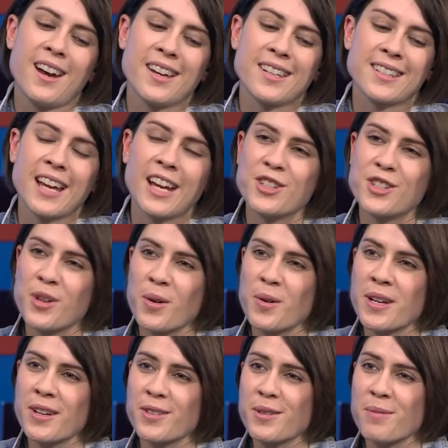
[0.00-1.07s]
side show
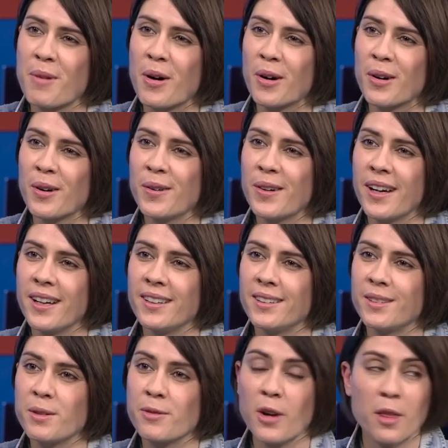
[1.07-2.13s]
here tomorrow,
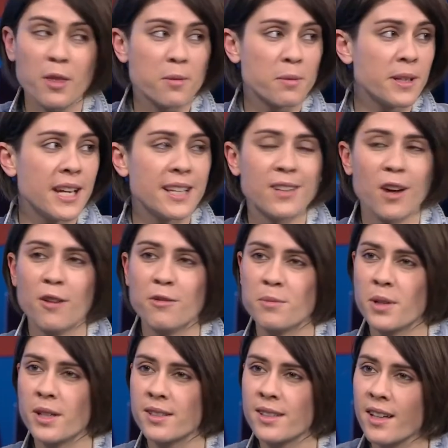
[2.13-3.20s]
and we've got 3 days off in
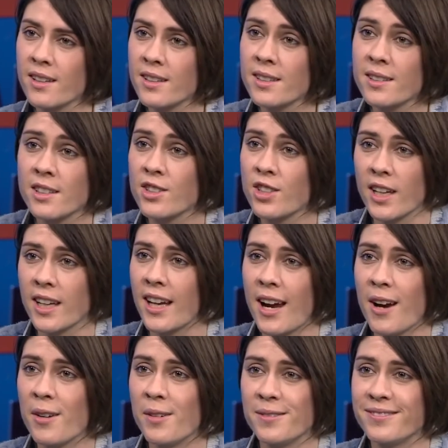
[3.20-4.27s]
Buenos Aires to check it
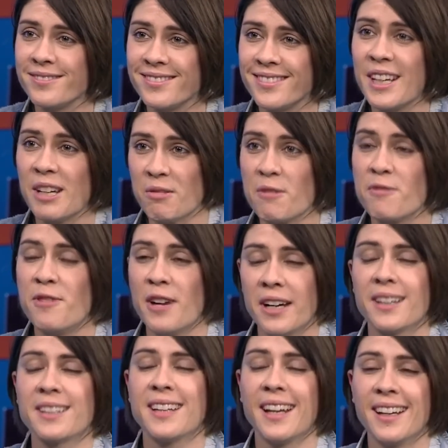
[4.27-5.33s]
out, and we're very
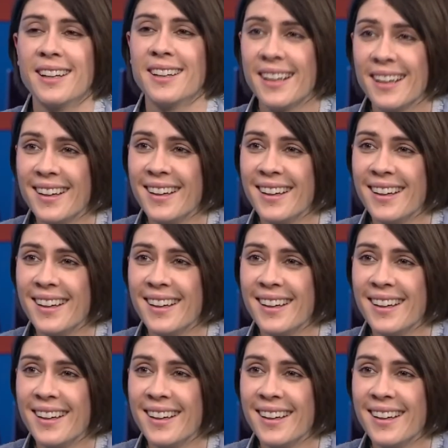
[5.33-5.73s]
excited.